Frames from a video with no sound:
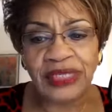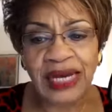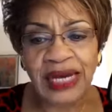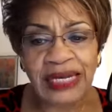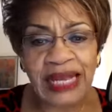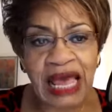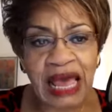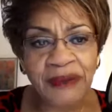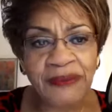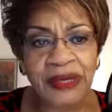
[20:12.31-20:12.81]

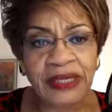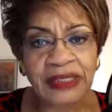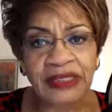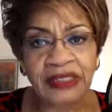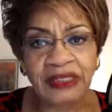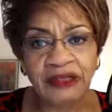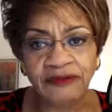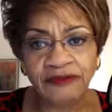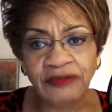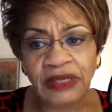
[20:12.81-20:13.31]
dynamics
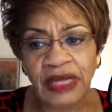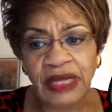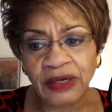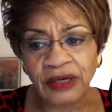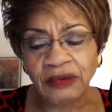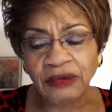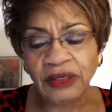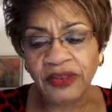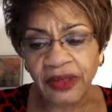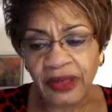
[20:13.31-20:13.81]
of not
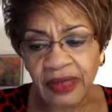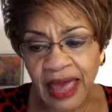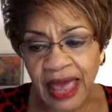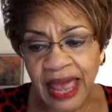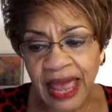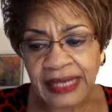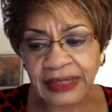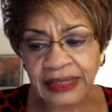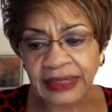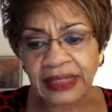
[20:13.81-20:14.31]
only the
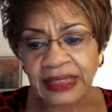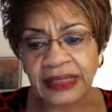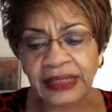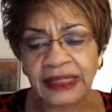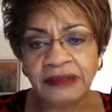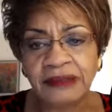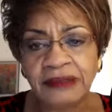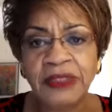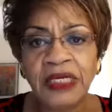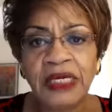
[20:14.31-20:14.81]
caste
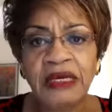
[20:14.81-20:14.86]
system,